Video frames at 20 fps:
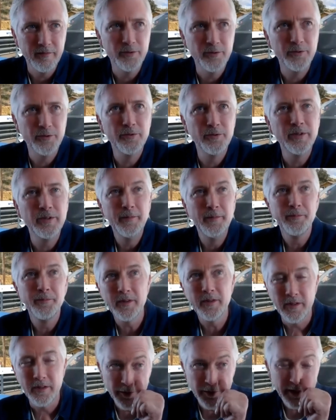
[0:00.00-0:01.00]

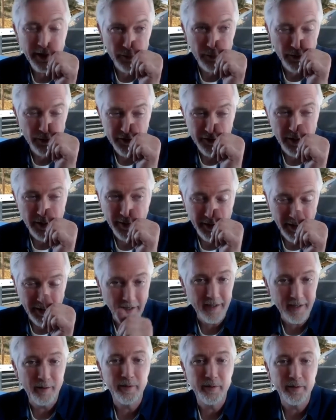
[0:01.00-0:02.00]
you get a job at a
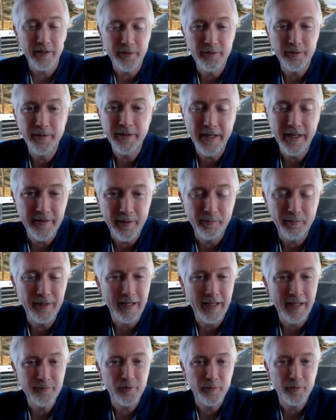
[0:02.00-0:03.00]
car company, you inherit a
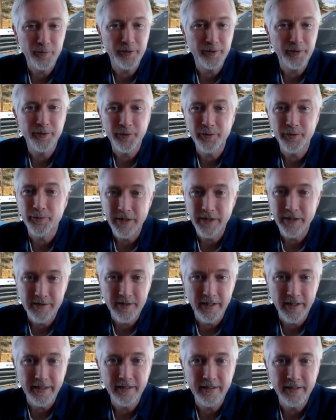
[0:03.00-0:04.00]
platform, you're going to do a
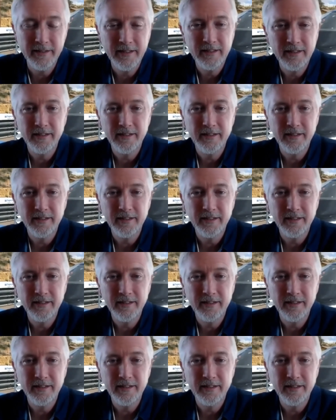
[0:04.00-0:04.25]
redesign.